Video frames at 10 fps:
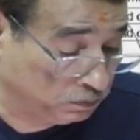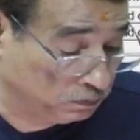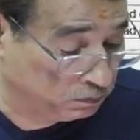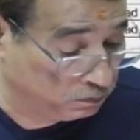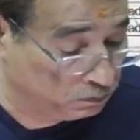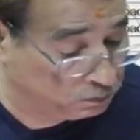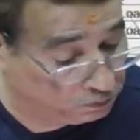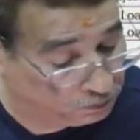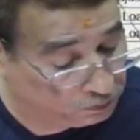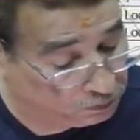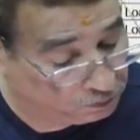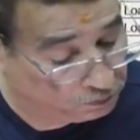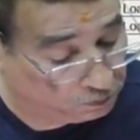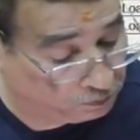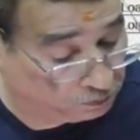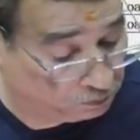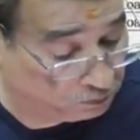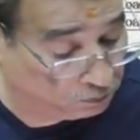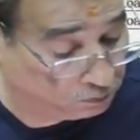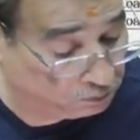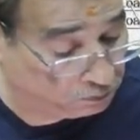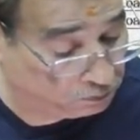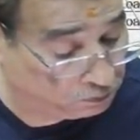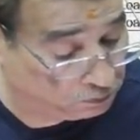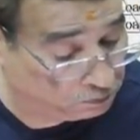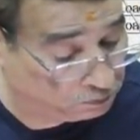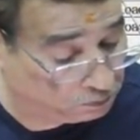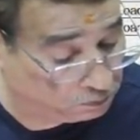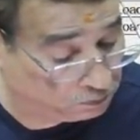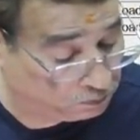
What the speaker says: (silence)